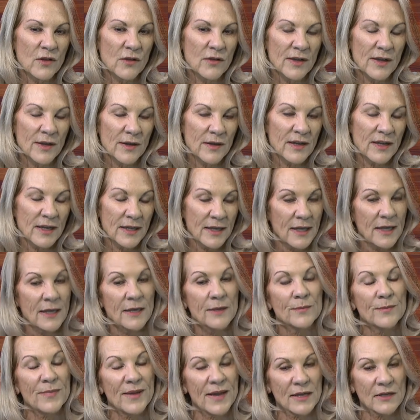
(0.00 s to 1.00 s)
uh,
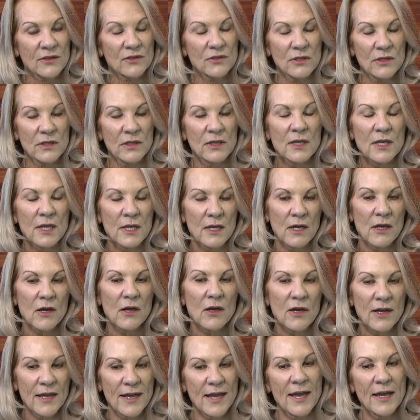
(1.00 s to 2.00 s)
again back to
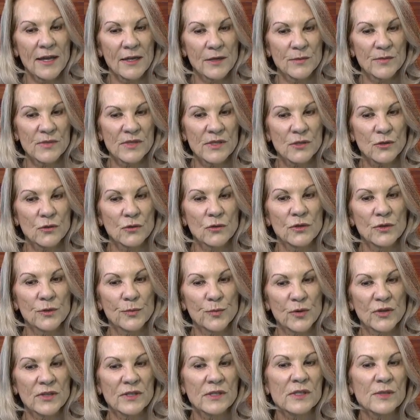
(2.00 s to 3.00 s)
uh, Adams school, the
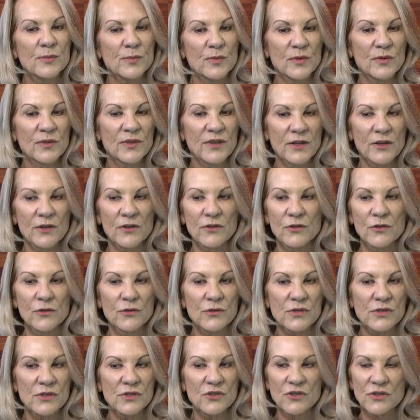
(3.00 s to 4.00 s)
principal there,
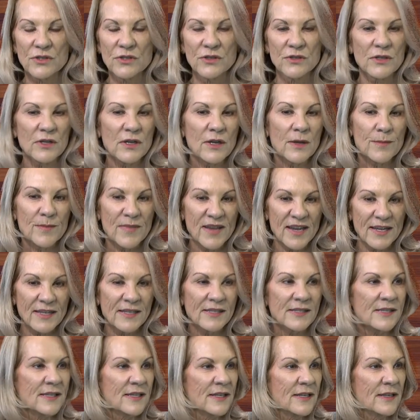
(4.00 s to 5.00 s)
who's just
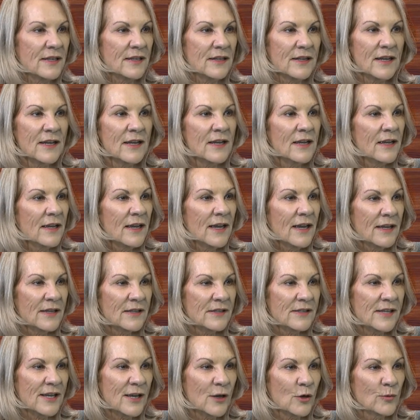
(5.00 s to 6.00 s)
amazing
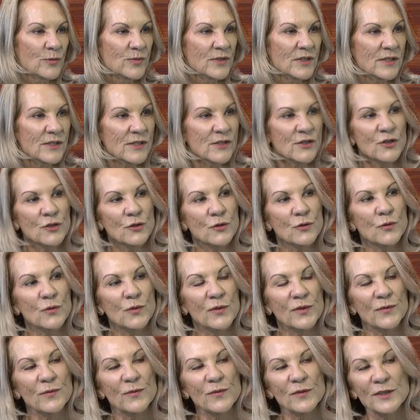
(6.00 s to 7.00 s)
has helped us do
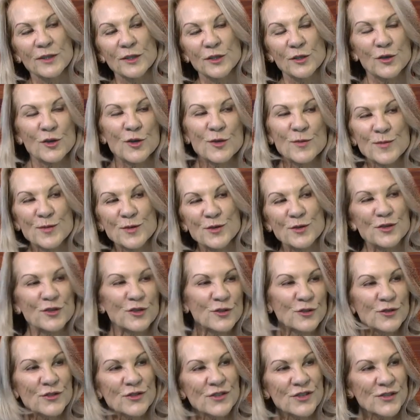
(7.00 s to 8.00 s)
little
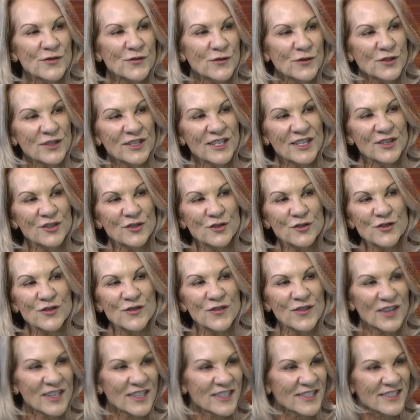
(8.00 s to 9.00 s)
commercials for Teachers
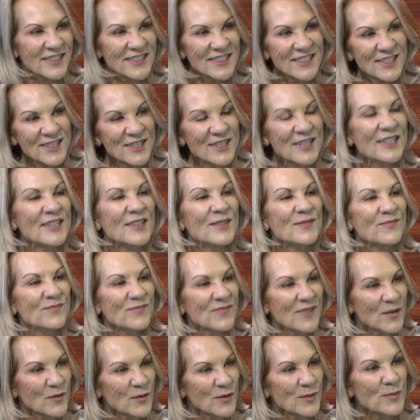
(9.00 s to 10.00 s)
Fund oh.
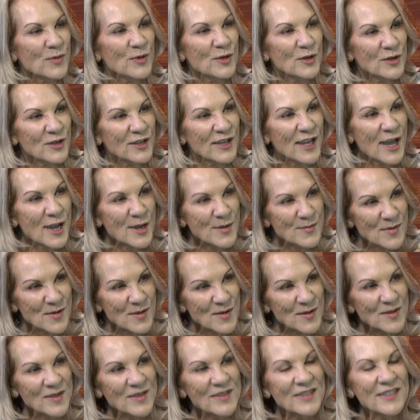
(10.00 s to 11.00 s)
that we put on
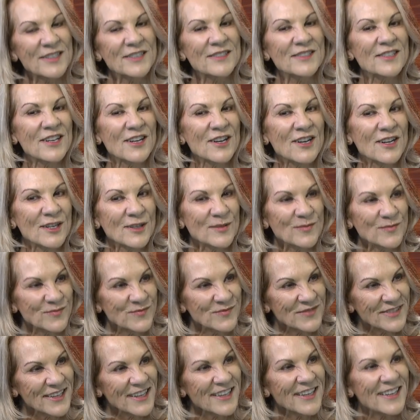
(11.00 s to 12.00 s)
cable, and oh. um,
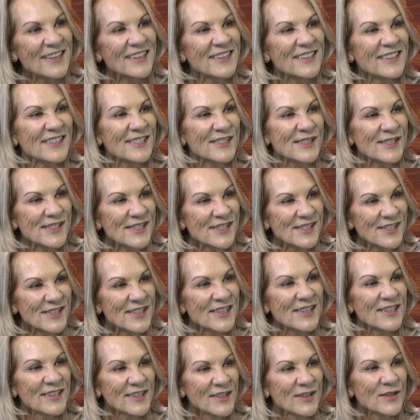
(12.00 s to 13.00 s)
yeah, it's Bet they
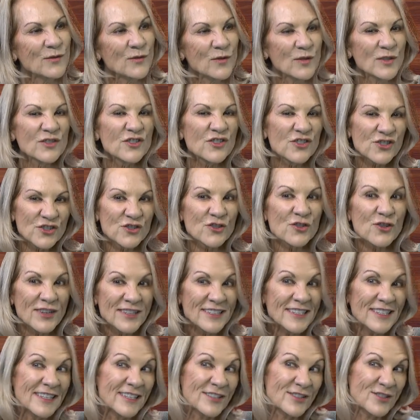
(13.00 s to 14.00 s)
like that. Well, just trying
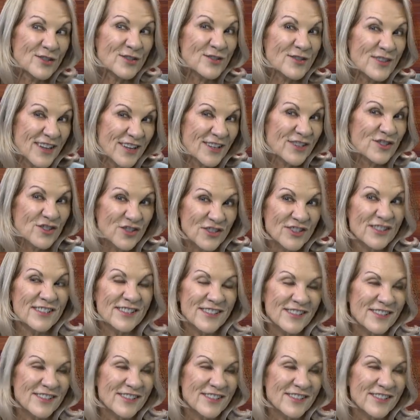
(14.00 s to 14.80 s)
to get donations,